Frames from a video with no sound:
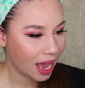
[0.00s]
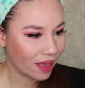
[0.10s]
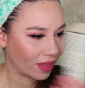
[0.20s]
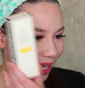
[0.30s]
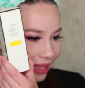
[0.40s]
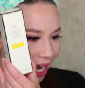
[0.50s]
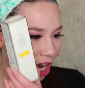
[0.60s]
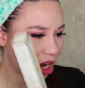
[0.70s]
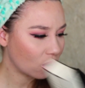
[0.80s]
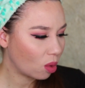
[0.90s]
and like the
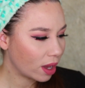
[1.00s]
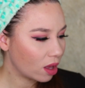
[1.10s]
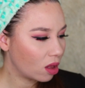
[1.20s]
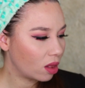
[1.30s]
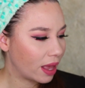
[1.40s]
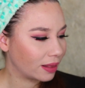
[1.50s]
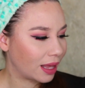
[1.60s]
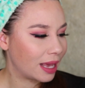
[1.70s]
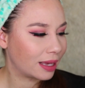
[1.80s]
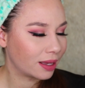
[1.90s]
hair oil and
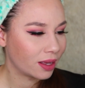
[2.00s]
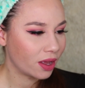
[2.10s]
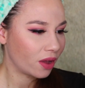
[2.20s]
like